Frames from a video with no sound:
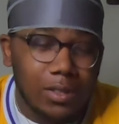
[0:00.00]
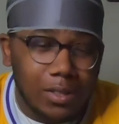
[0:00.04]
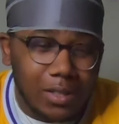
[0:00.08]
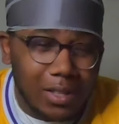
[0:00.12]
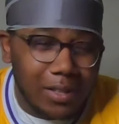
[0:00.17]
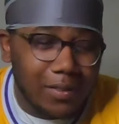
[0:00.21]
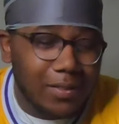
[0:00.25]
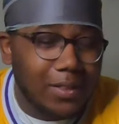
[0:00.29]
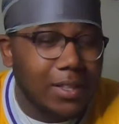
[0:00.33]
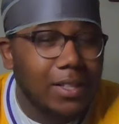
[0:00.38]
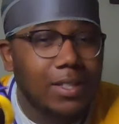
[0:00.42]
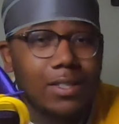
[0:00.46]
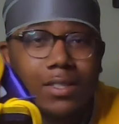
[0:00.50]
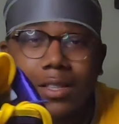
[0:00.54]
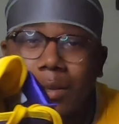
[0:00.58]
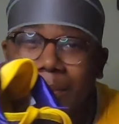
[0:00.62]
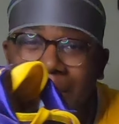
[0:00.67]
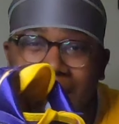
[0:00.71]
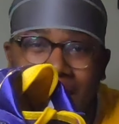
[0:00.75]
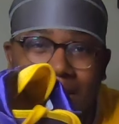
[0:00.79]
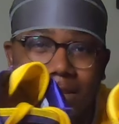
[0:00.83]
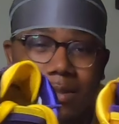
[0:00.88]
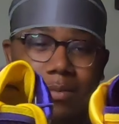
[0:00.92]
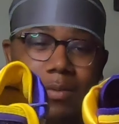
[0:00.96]
if this is the
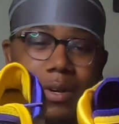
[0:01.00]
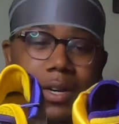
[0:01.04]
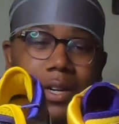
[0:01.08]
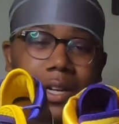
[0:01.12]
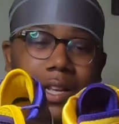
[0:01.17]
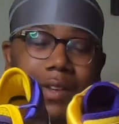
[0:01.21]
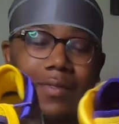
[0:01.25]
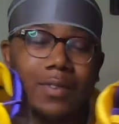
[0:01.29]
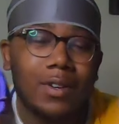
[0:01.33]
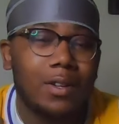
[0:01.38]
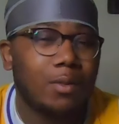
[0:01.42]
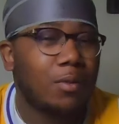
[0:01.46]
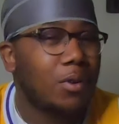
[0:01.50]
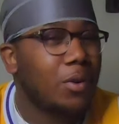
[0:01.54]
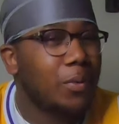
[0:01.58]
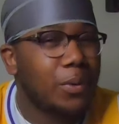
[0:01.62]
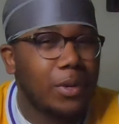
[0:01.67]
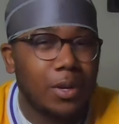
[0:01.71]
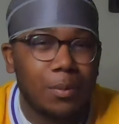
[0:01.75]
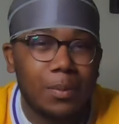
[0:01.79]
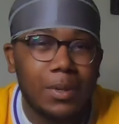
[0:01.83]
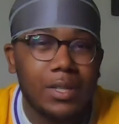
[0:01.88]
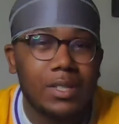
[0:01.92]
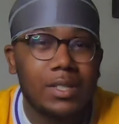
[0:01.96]
best LeBron ever, then what are we
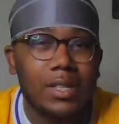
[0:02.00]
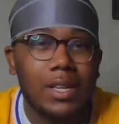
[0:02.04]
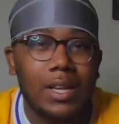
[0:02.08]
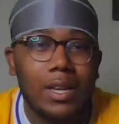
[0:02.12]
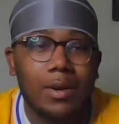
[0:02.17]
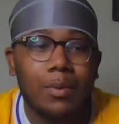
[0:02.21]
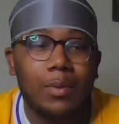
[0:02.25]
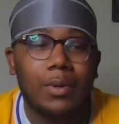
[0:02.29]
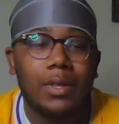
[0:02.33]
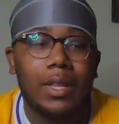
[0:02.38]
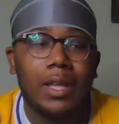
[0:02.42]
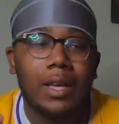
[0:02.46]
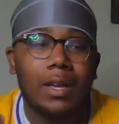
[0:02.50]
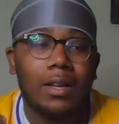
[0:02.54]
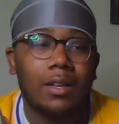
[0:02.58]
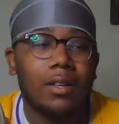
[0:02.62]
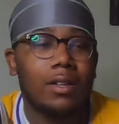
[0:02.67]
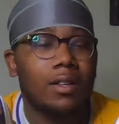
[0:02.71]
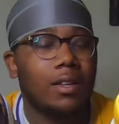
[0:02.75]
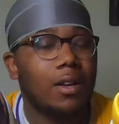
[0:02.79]
gonna be saying when they